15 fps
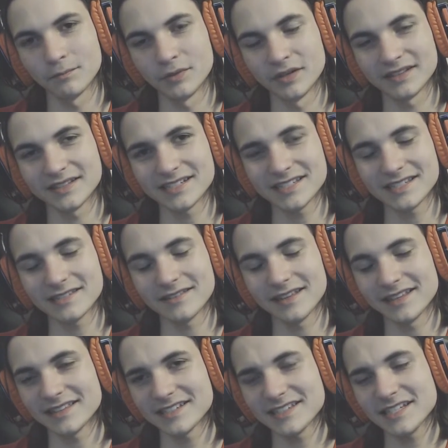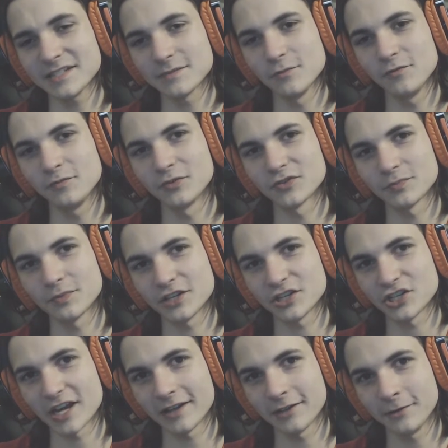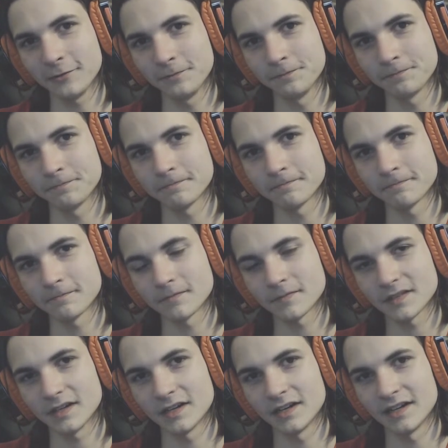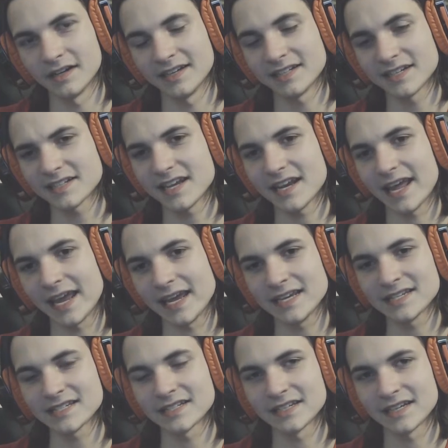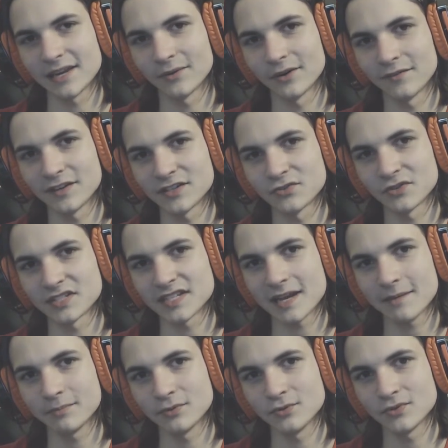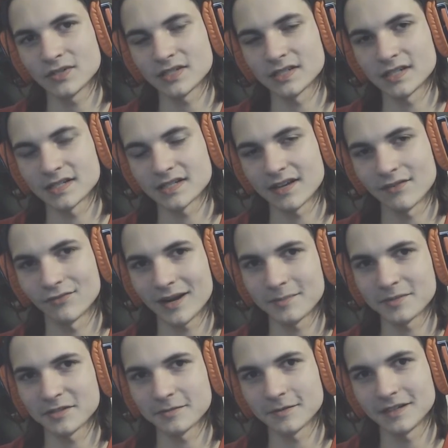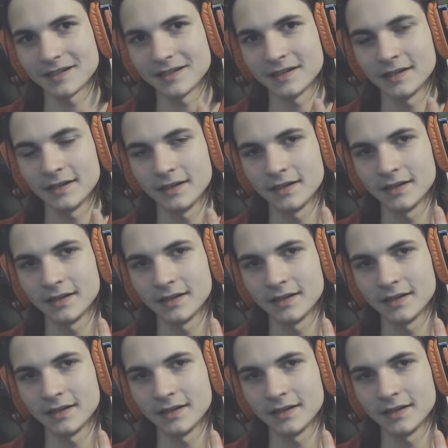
But this thing's move pool is pretty shallow. It does get Haze to get rid of any sort of stat boost. It does have Rapid Spin,